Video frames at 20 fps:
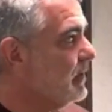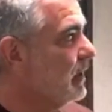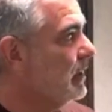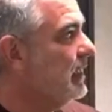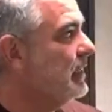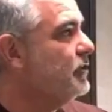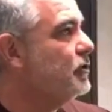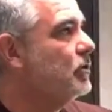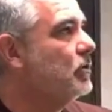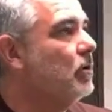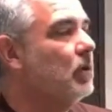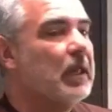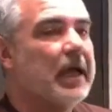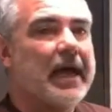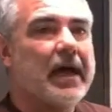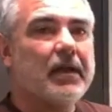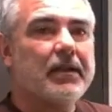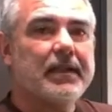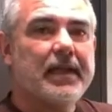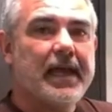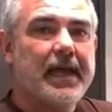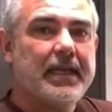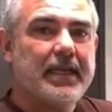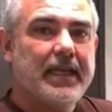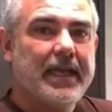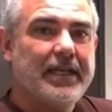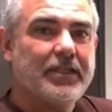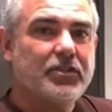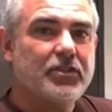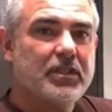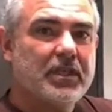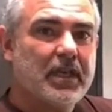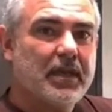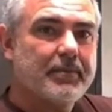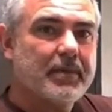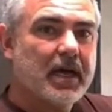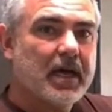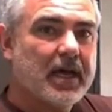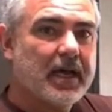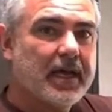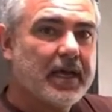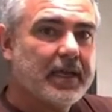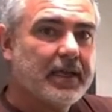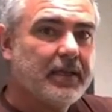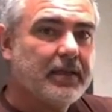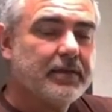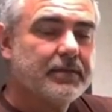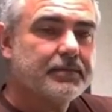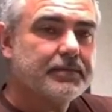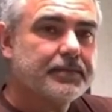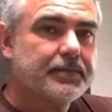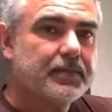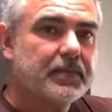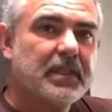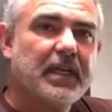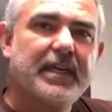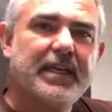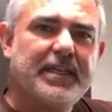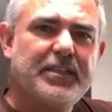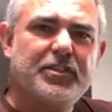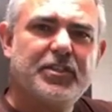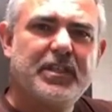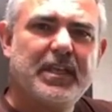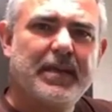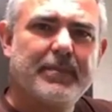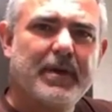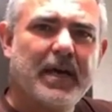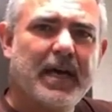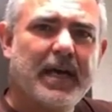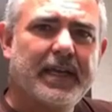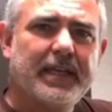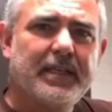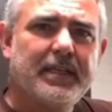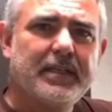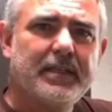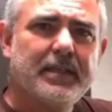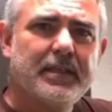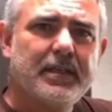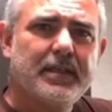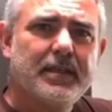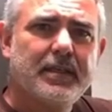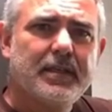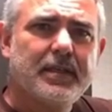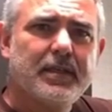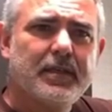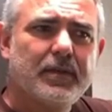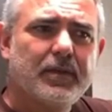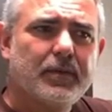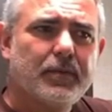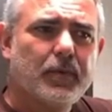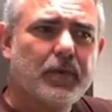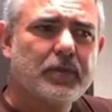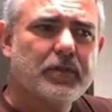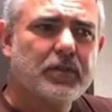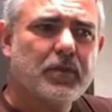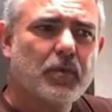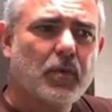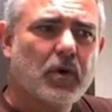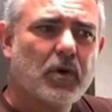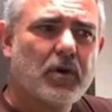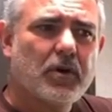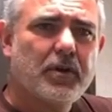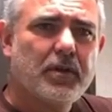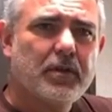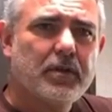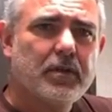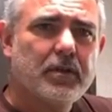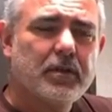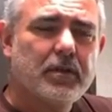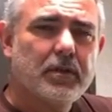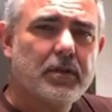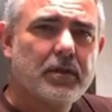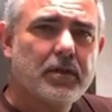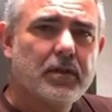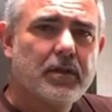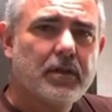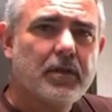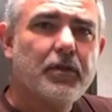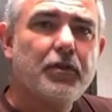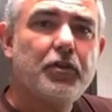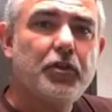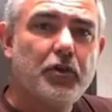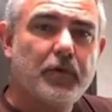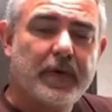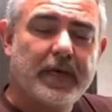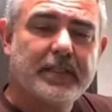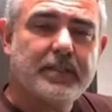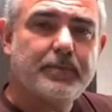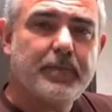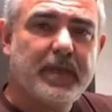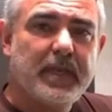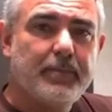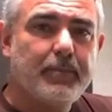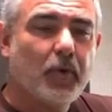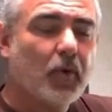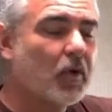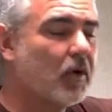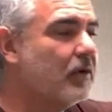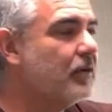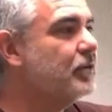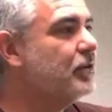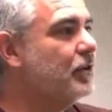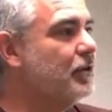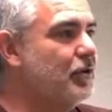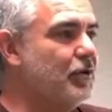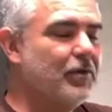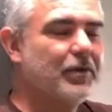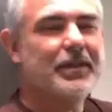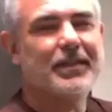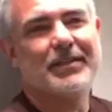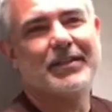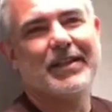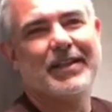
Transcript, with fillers: an electrical outlet, HDMI, not HDMI. What's the word? USB. USB port, so you can